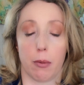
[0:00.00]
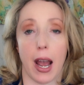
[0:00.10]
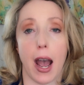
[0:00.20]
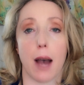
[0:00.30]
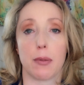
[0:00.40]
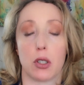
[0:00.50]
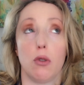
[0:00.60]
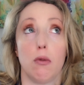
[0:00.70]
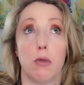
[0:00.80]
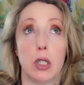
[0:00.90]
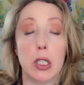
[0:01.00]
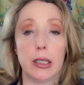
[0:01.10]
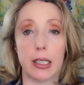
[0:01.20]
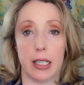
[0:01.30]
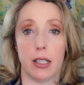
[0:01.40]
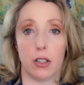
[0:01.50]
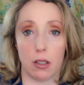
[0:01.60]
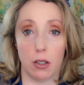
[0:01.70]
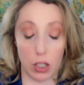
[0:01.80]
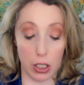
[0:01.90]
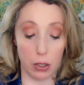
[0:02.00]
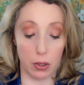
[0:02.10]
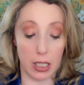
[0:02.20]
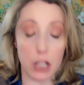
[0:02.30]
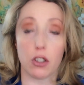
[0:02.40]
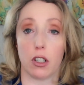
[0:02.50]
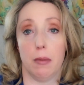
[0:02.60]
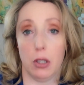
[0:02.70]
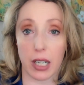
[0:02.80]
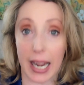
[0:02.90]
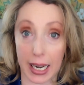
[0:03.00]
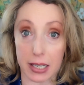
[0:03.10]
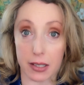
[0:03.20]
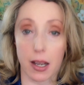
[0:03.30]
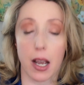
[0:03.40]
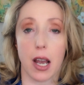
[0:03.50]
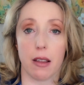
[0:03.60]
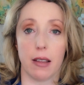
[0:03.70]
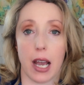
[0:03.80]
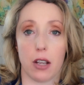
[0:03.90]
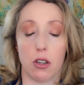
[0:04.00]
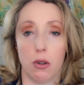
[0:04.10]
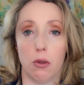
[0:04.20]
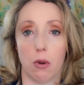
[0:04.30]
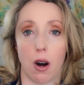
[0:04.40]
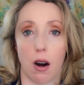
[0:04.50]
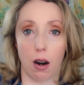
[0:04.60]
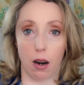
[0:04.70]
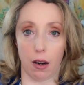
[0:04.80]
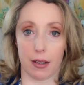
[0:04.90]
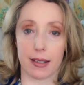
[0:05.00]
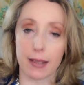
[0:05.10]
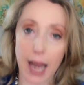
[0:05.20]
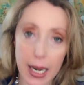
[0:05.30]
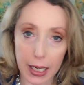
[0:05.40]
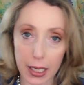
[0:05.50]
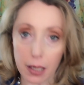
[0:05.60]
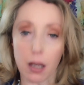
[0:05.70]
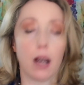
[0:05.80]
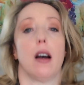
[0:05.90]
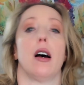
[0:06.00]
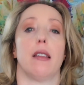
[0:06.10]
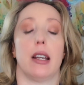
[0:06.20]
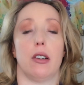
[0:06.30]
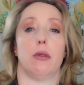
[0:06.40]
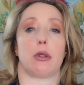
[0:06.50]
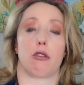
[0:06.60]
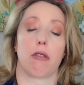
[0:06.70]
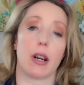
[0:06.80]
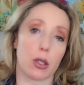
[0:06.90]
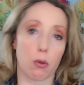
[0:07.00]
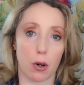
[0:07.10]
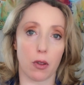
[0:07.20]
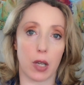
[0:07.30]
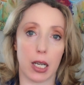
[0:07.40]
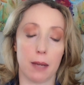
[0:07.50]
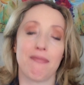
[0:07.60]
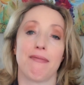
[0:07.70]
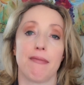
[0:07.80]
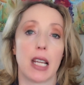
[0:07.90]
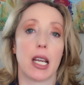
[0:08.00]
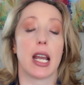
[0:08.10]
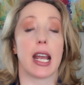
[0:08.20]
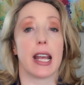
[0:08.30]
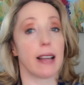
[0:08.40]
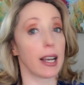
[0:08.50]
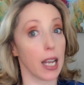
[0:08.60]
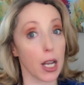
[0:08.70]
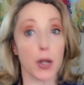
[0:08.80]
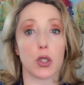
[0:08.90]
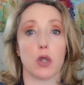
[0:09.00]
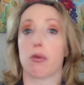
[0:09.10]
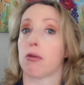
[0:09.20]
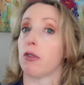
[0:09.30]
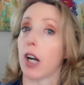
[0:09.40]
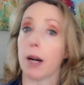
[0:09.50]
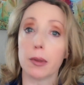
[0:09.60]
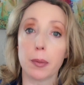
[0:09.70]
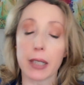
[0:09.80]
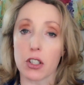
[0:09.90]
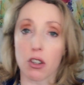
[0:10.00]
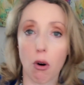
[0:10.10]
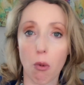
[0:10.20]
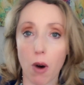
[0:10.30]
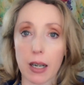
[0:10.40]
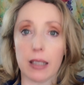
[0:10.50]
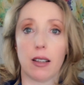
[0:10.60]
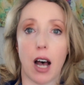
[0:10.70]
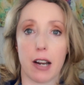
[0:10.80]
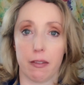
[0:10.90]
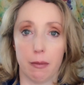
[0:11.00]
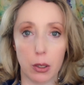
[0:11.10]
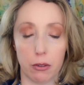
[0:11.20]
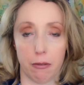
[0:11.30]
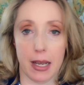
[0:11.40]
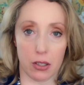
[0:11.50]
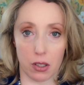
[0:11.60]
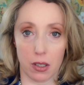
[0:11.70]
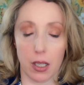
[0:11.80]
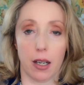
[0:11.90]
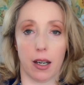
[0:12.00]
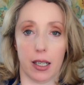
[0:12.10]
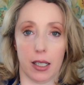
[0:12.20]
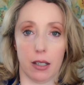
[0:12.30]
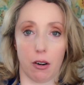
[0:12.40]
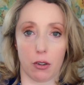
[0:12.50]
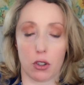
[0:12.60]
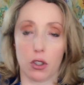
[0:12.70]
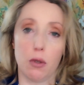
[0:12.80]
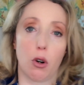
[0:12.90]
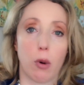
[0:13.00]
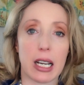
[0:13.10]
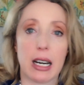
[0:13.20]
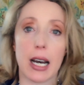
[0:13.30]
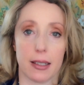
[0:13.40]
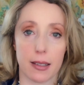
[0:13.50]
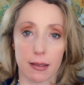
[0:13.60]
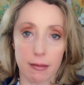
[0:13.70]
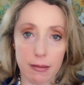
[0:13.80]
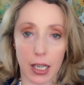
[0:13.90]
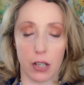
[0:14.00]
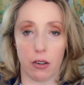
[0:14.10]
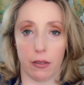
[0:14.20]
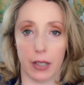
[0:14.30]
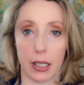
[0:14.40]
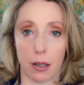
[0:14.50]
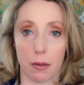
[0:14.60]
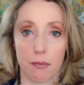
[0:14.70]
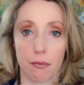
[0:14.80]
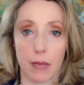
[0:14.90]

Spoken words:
Perhaps you really need to communicate that you are steady, that you are trustworthy. In that case, you probably don't want a lot of movement or too quick cuts in your video.